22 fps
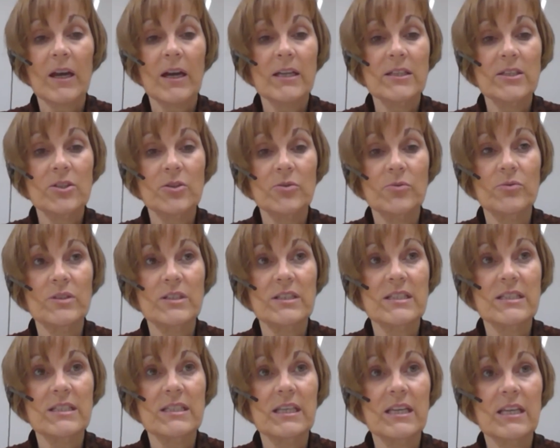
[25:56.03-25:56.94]
I don't
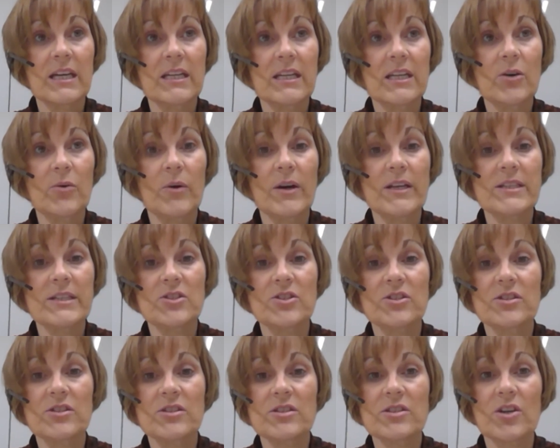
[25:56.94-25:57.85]
see any
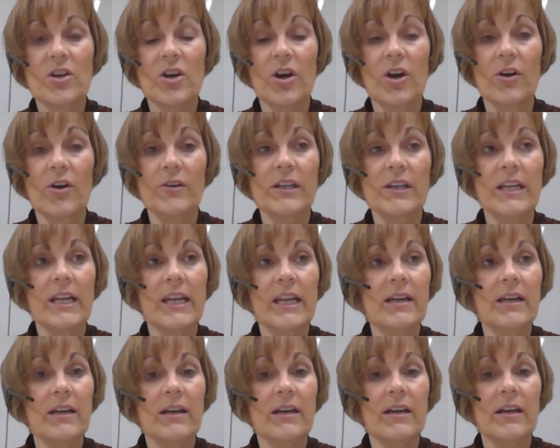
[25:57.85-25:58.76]
questions
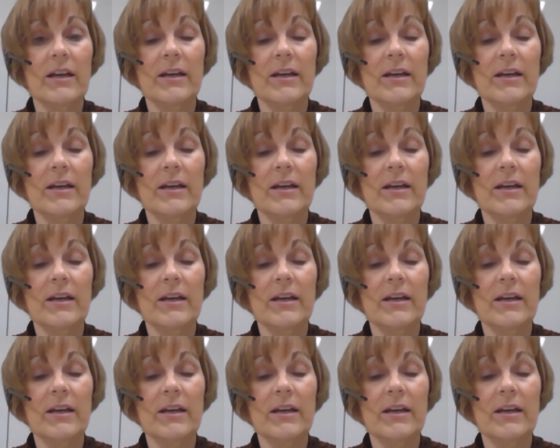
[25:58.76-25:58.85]
currently.